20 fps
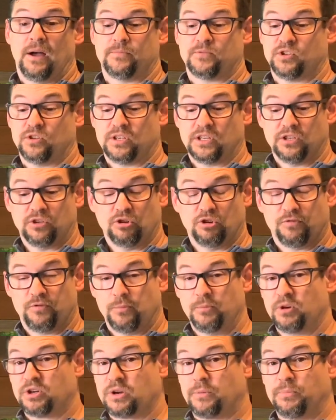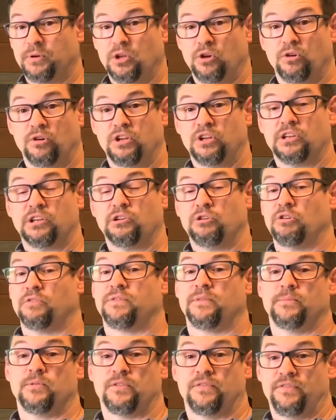So you can do it from your computer, you can do it
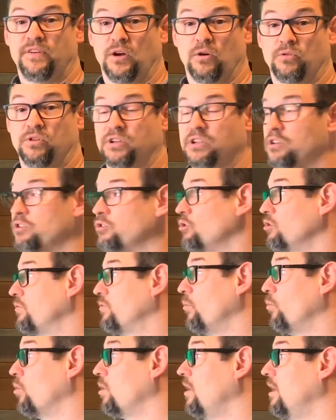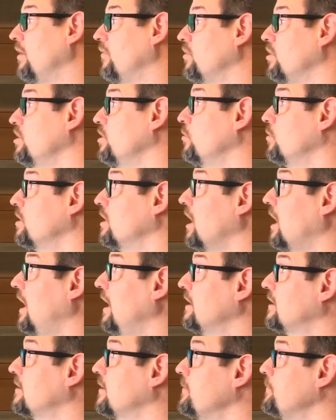from your phone, you can do it from wherever you would
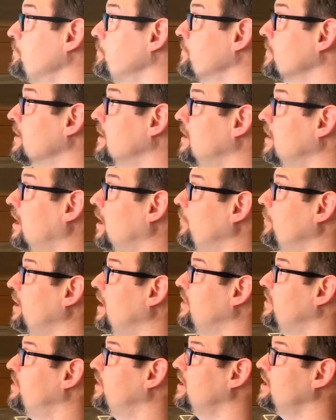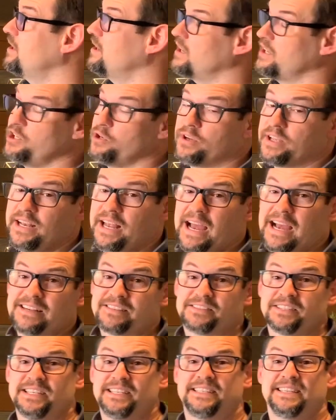like. And then you can
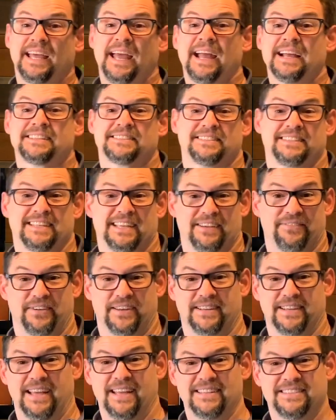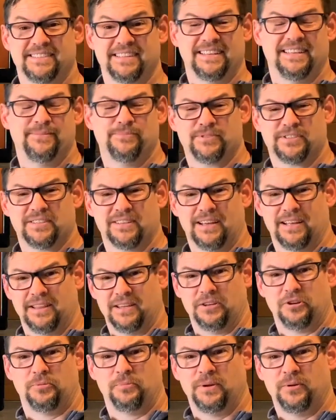actually text giving. That seems a
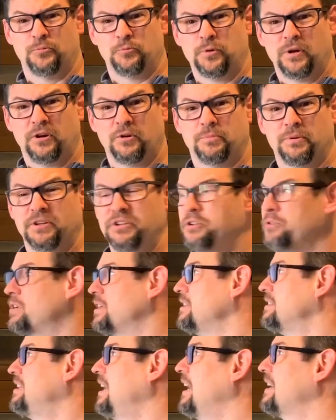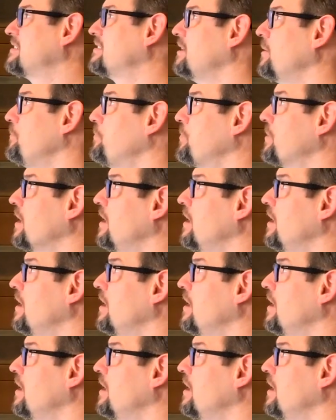little bit weird, but you can text it.